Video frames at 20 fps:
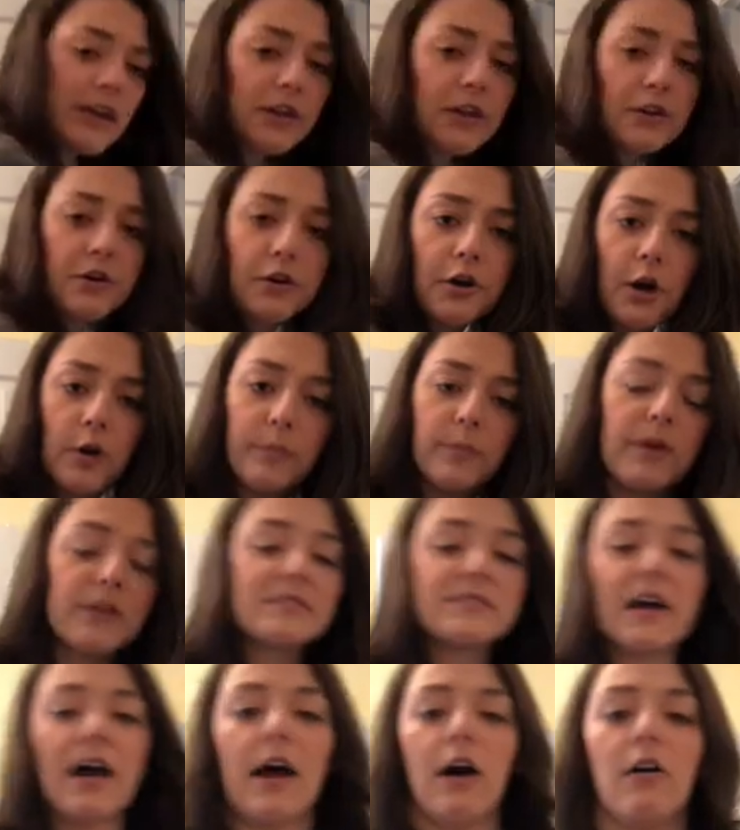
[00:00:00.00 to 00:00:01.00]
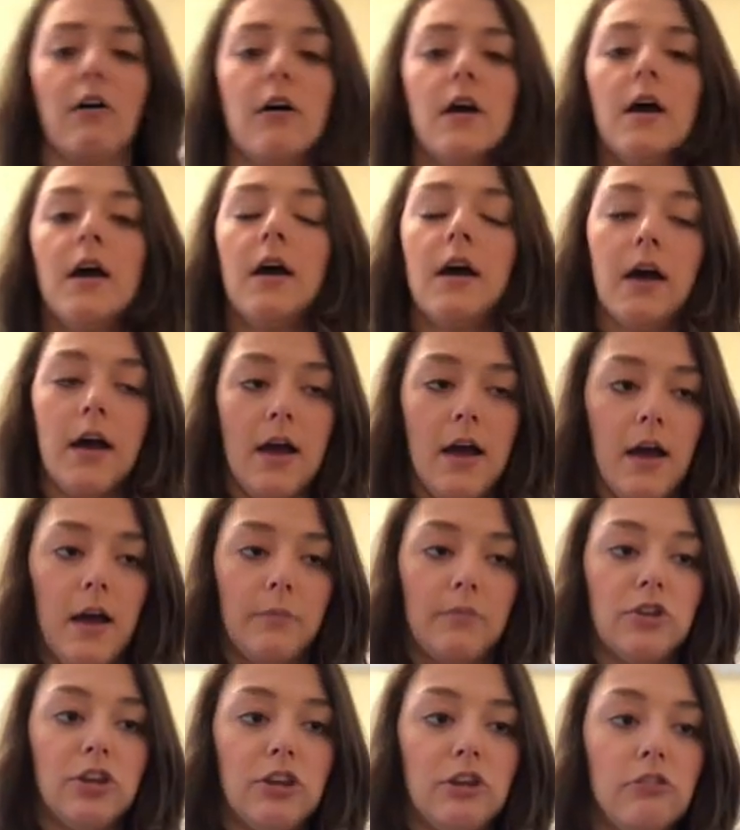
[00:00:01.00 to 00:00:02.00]
get your Chromebooks out,
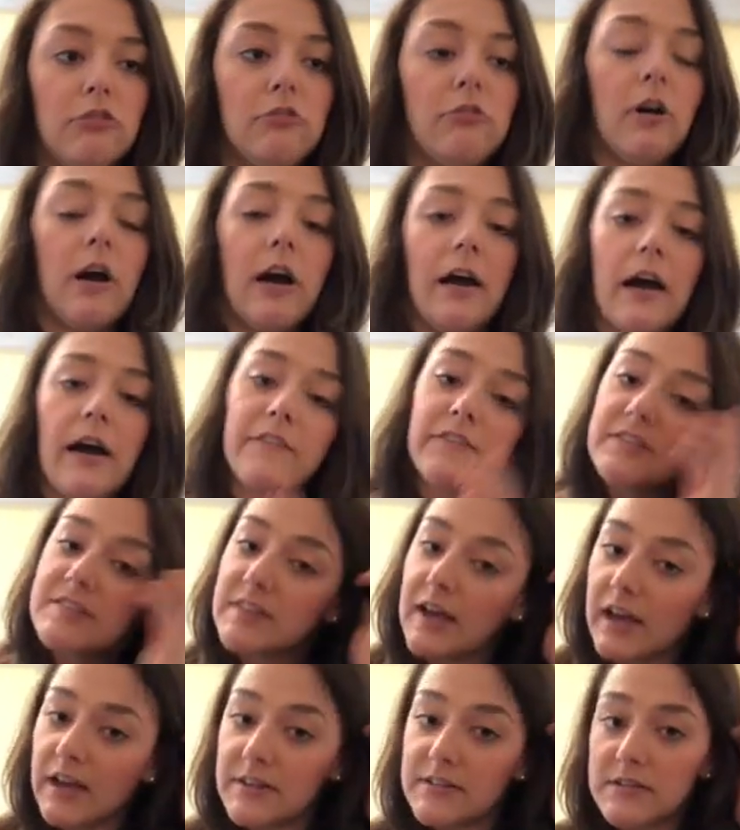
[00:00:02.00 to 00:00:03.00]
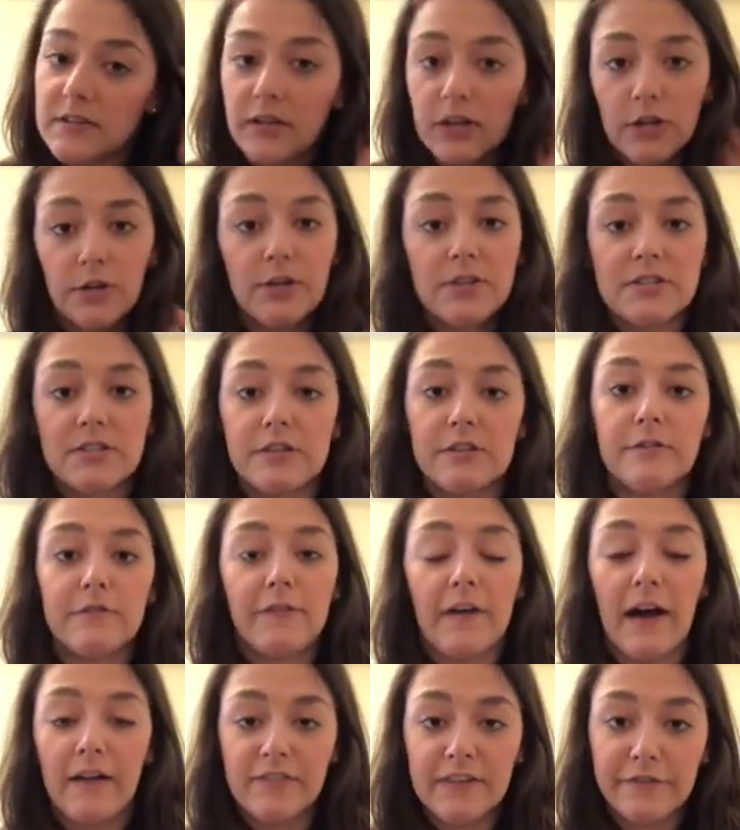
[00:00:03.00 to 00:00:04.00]
I've assigned you into
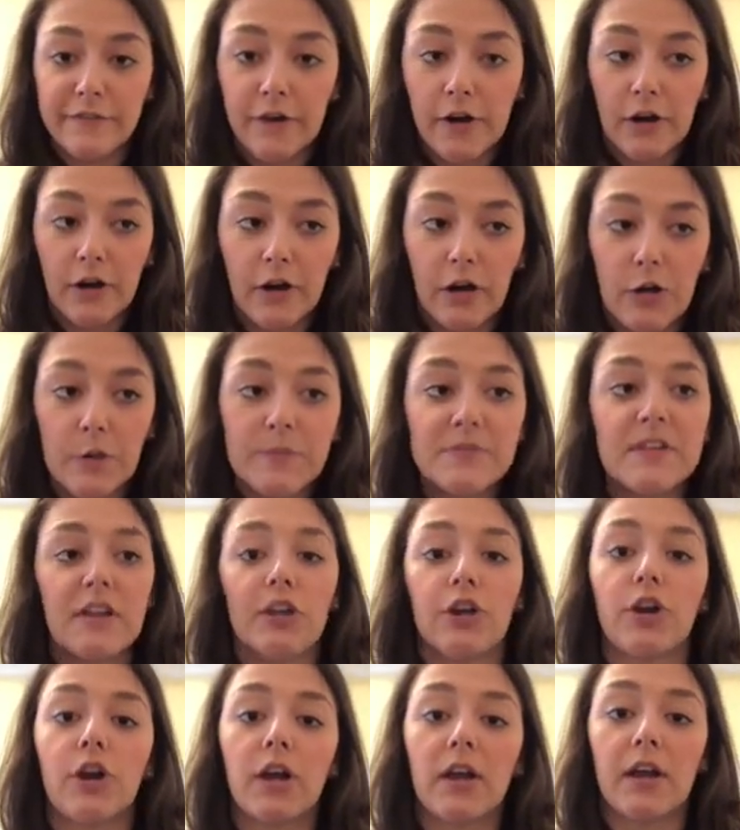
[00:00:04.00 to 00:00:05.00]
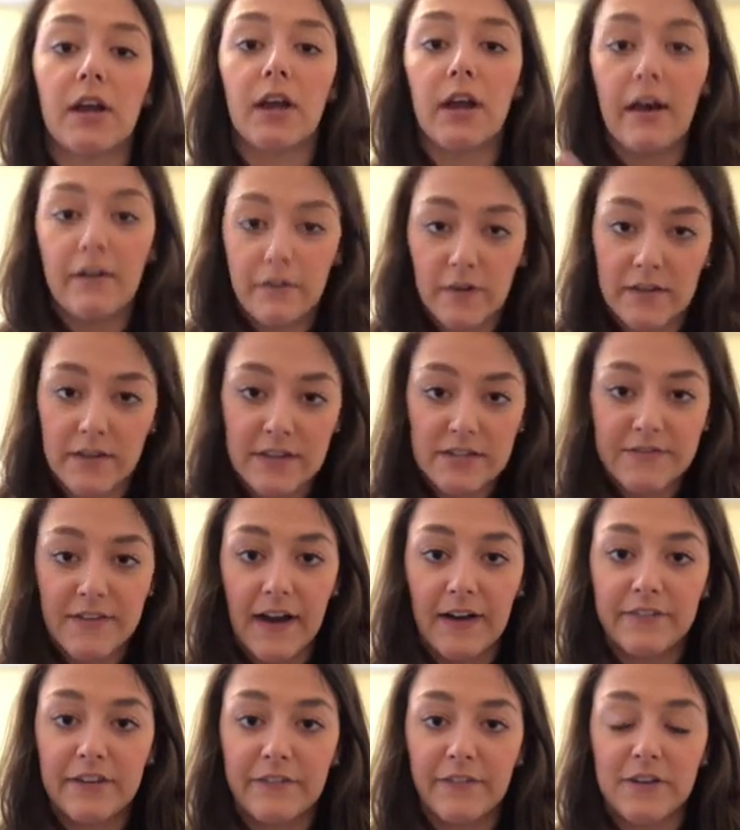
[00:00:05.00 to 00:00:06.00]
5 different groups, and you're going to cover these
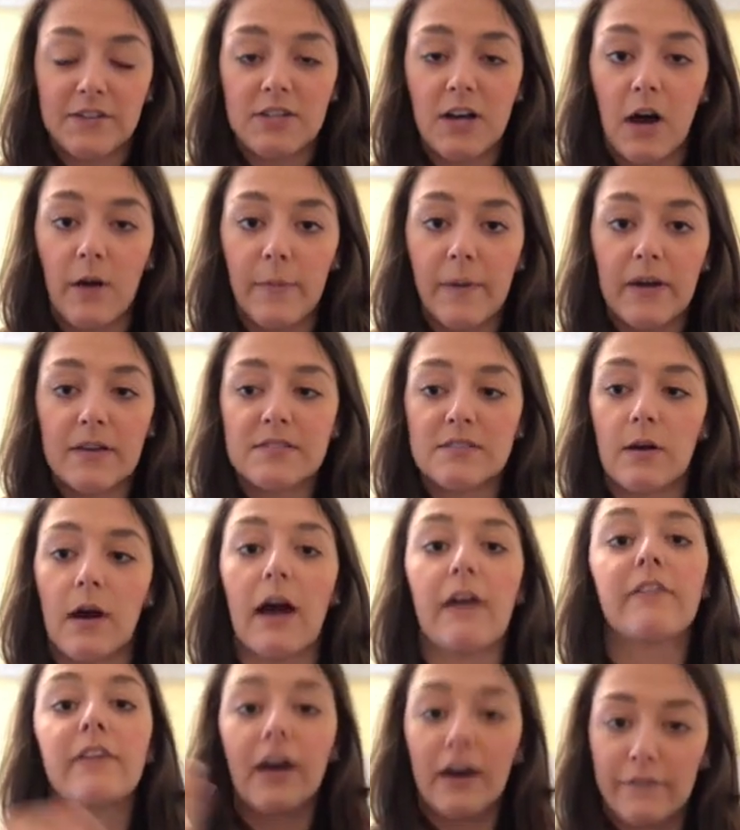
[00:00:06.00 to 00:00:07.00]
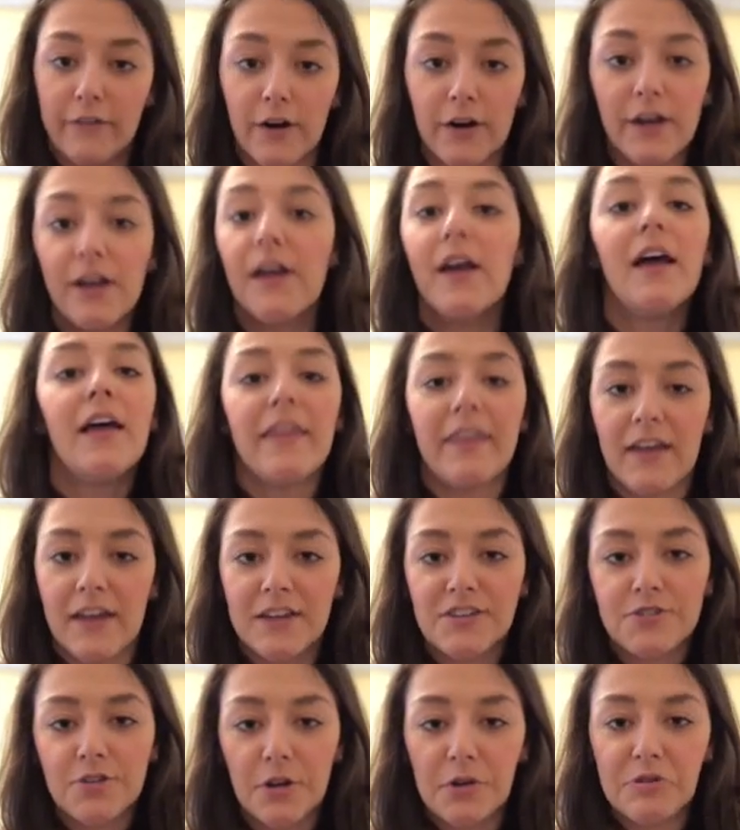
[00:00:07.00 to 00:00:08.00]
5 different topics. So I've covered the
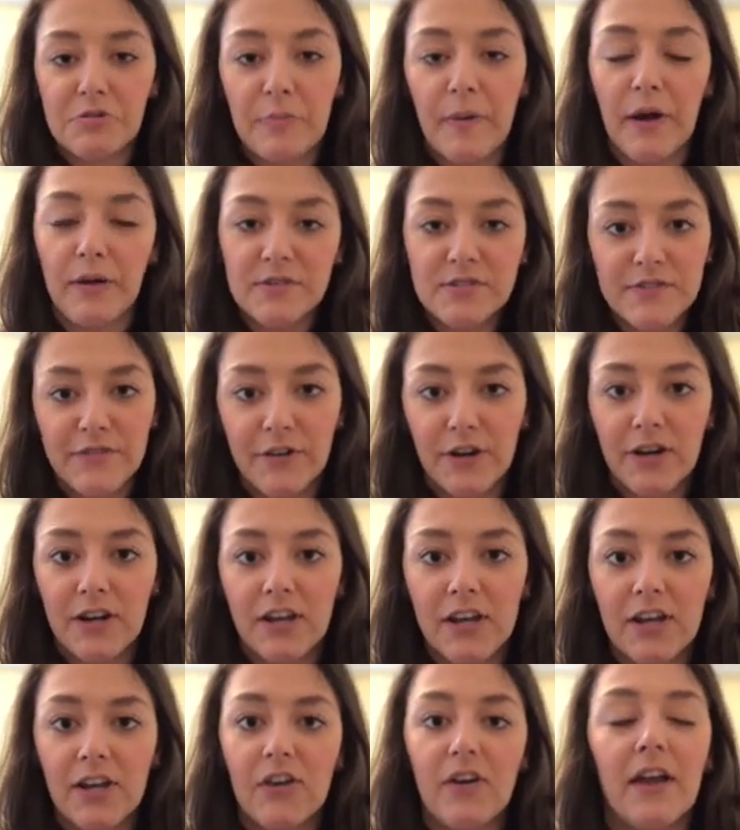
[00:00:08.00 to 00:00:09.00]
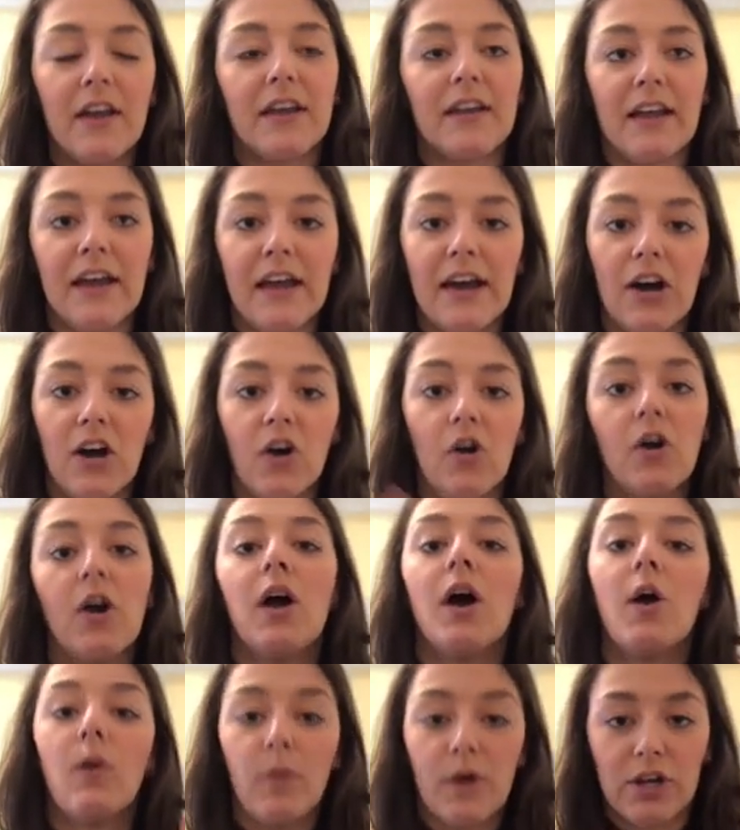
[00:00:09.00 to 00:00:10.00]
intro to bones for you, and now
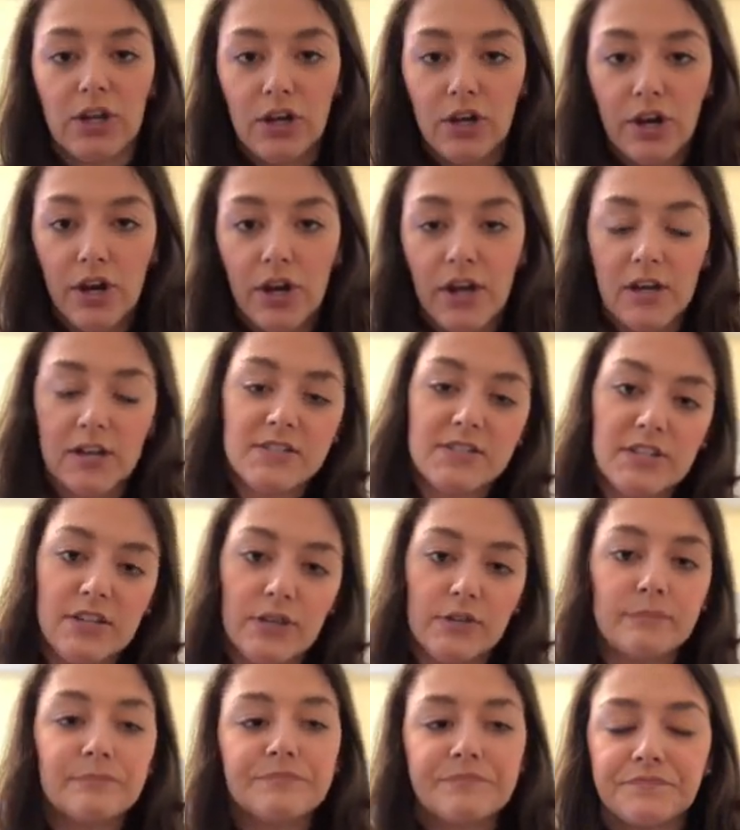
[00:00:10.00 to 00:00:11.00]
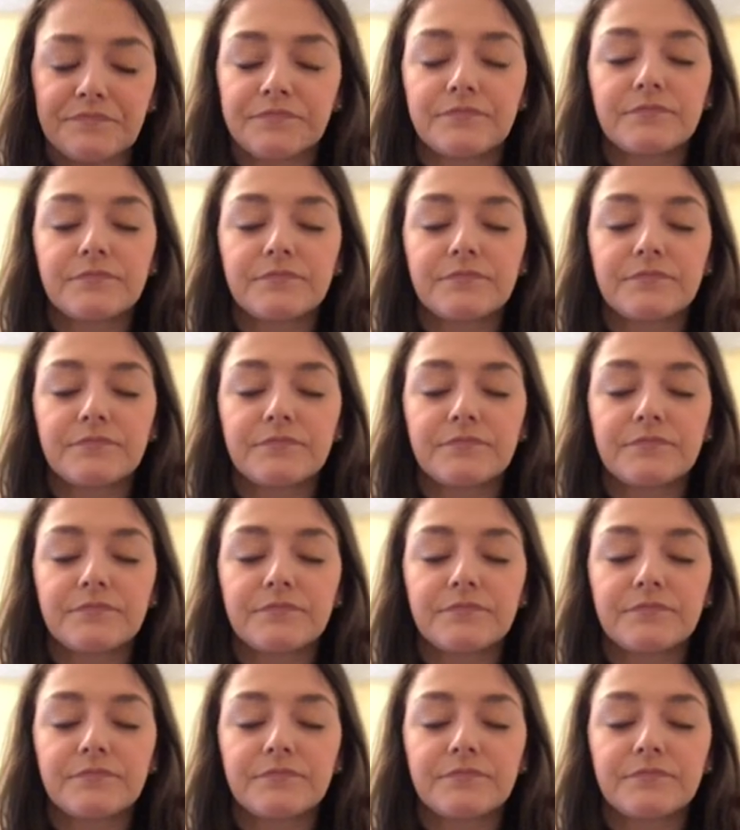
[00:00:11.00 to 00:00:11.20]
what you're going to do